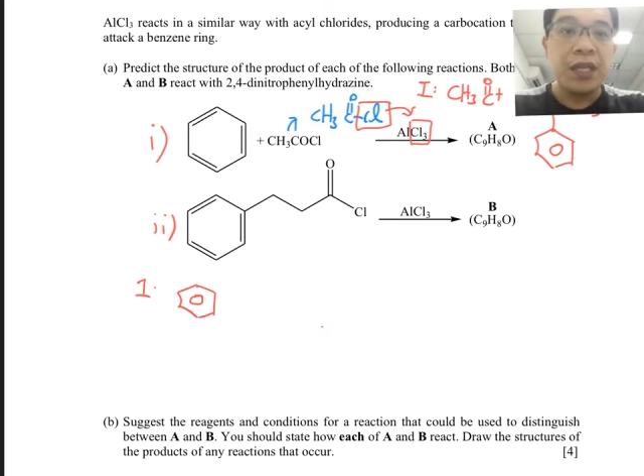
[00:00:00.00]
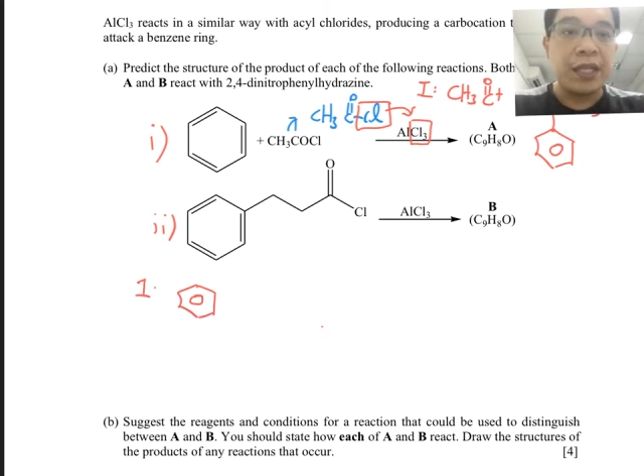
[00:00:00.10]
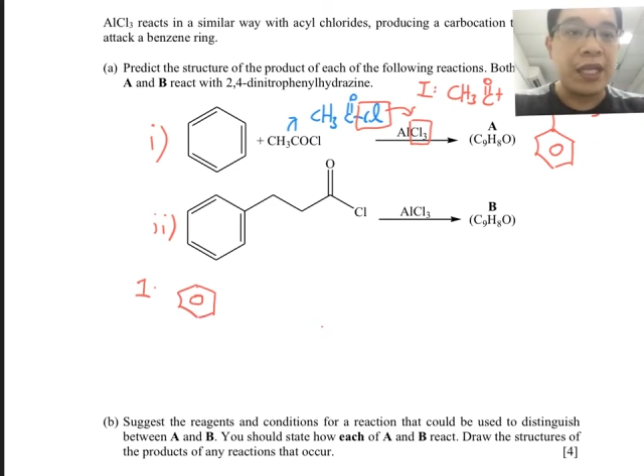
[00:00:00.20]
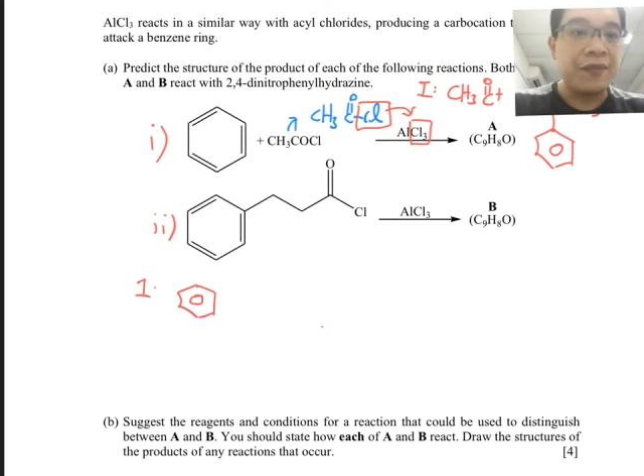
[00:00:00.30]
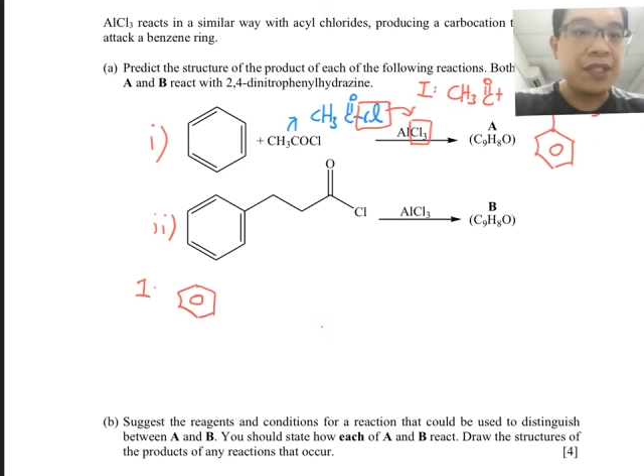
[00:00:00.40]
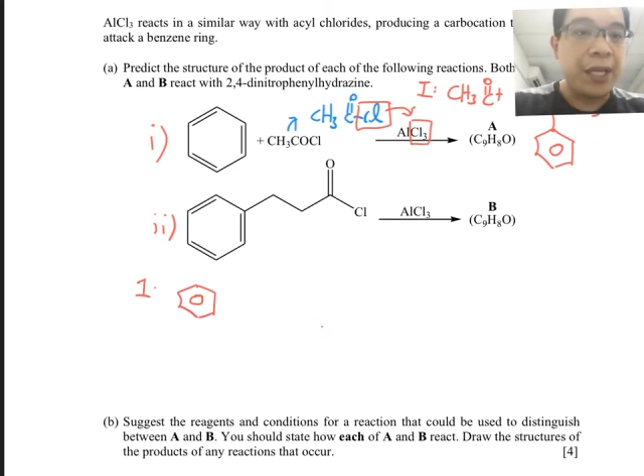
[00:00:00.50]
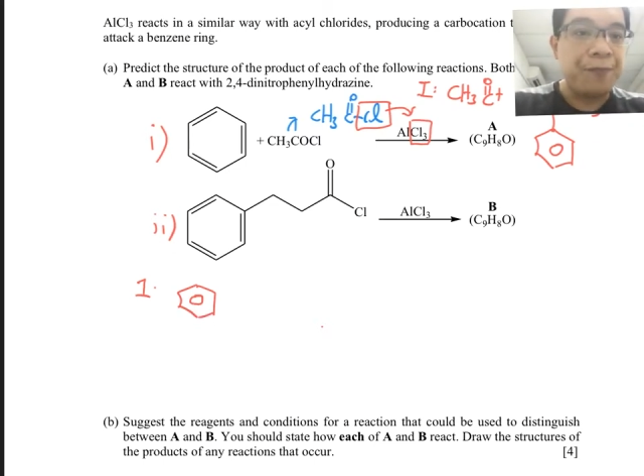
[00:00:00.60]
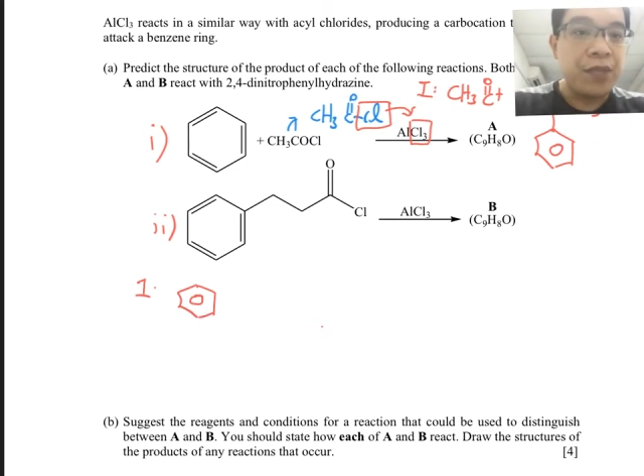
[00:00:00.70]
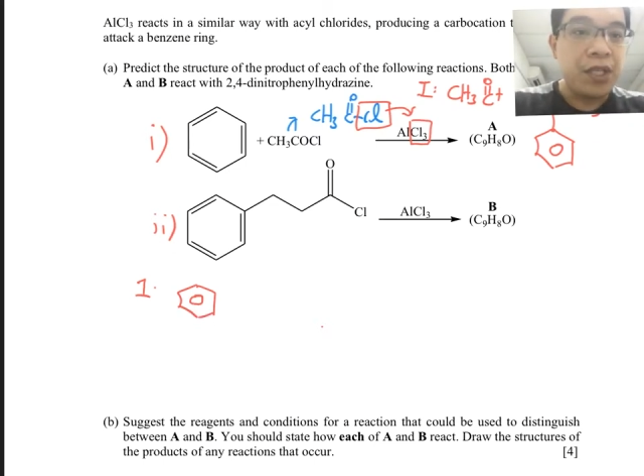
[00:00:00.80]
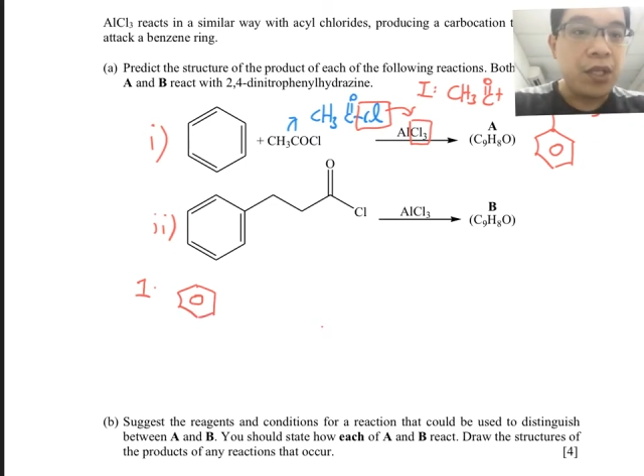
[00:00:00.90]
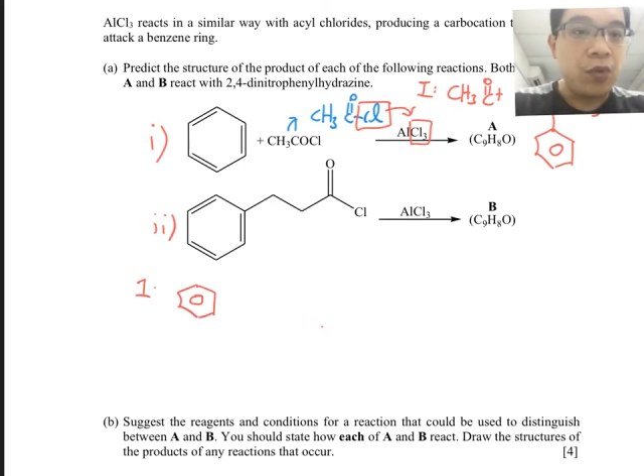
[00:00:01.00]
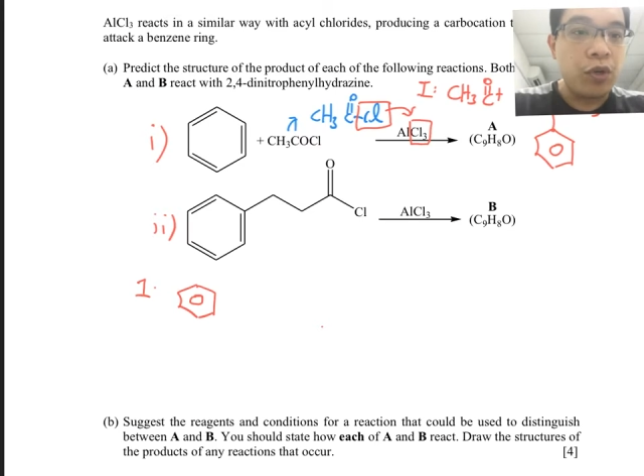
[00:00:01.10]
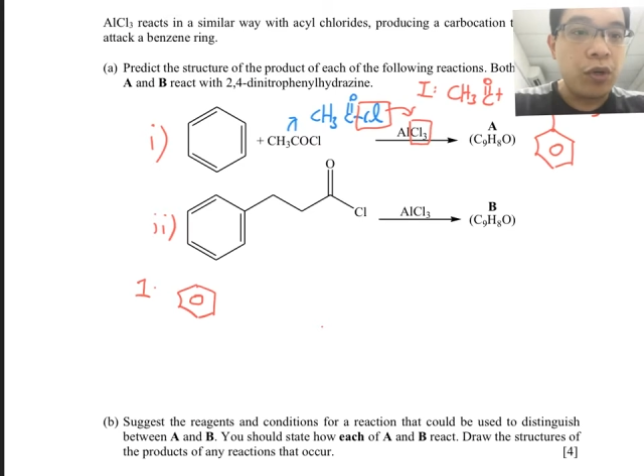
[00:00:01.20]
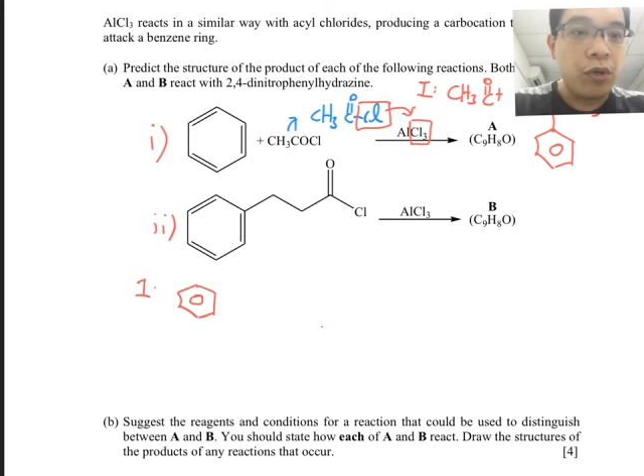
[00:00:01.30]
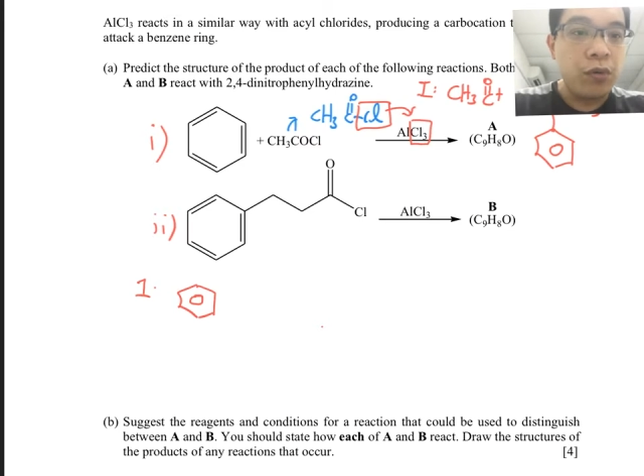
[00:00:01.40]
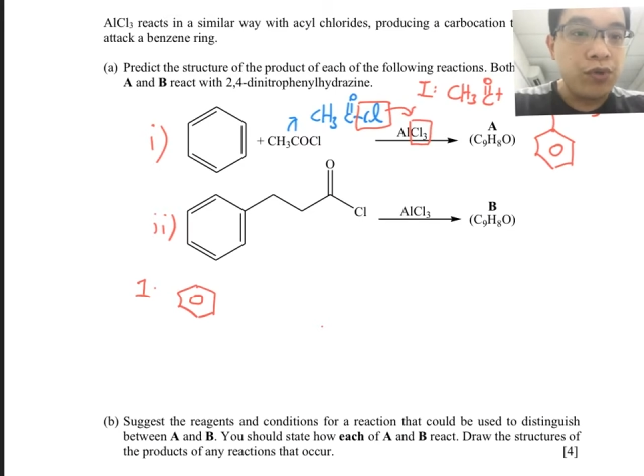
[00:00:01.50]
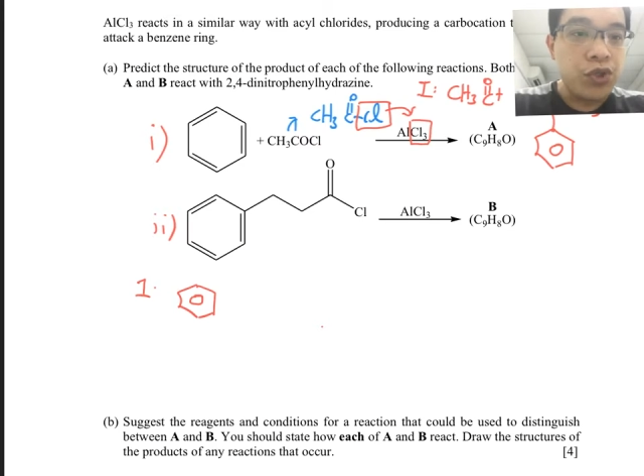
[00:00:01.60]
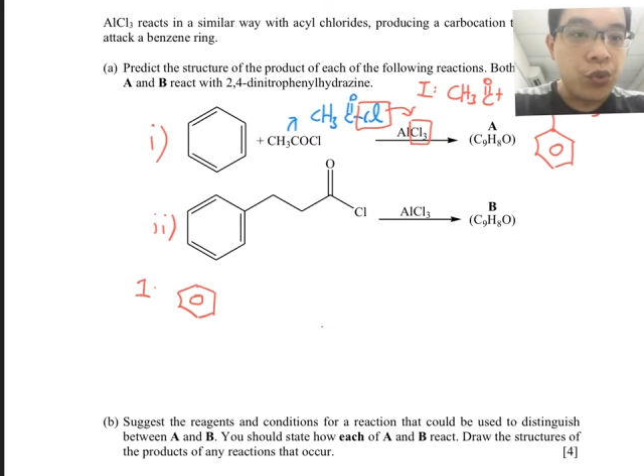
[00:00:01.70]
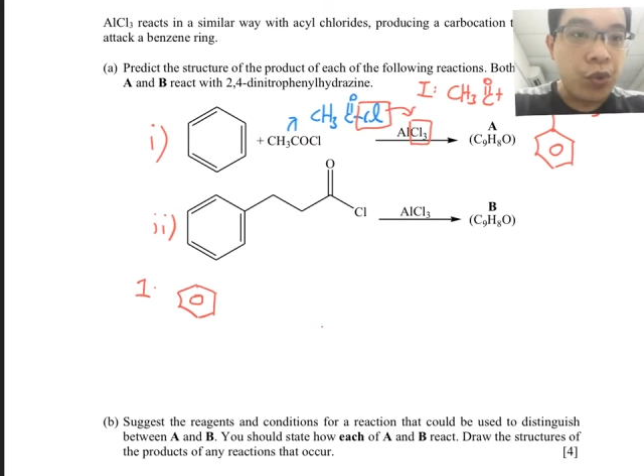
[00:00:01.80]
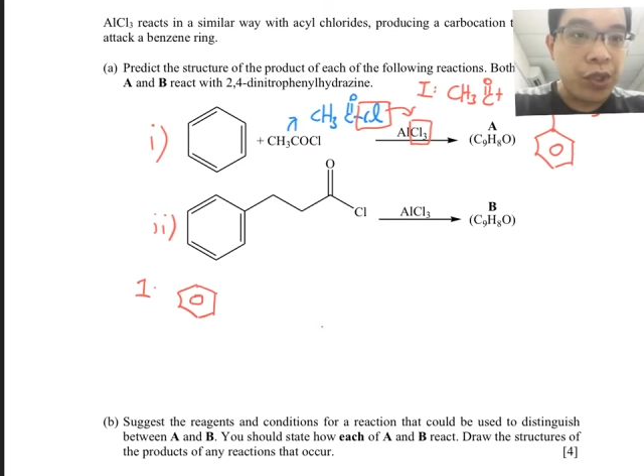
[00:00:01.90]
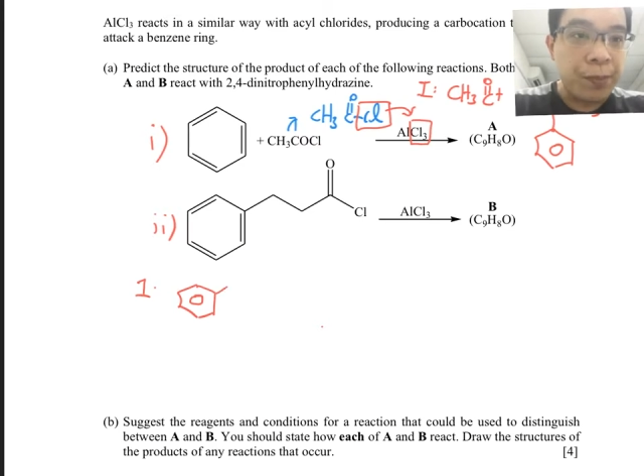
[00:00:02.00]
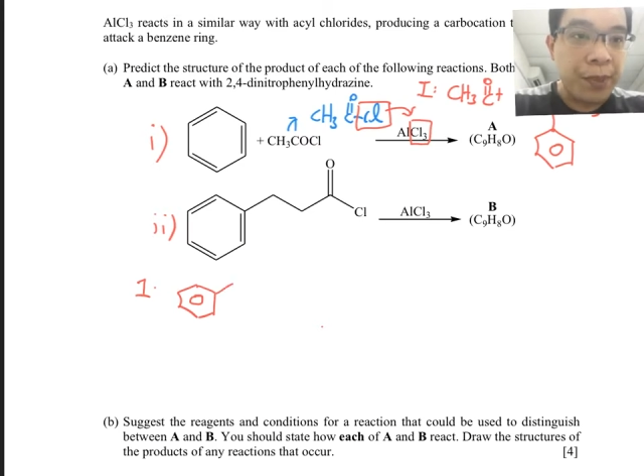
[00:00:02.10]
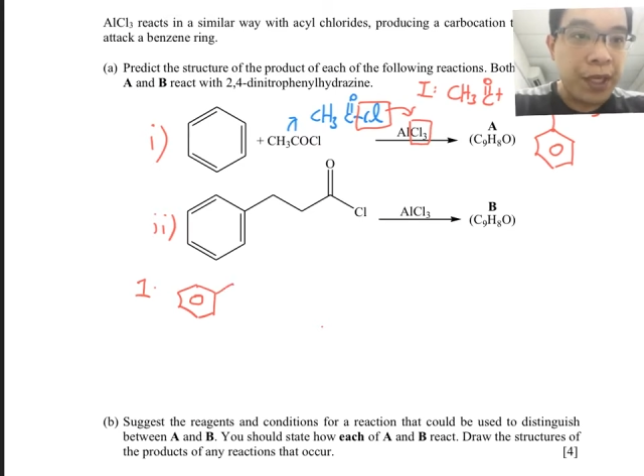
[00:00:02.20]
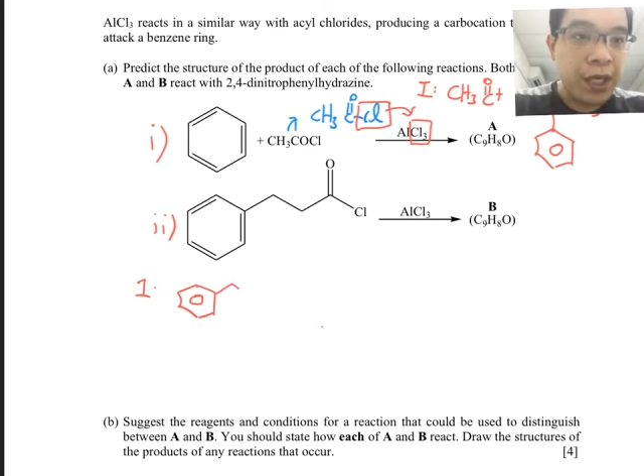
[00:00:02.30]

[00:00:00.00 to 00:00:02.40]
Then after that, you will draw the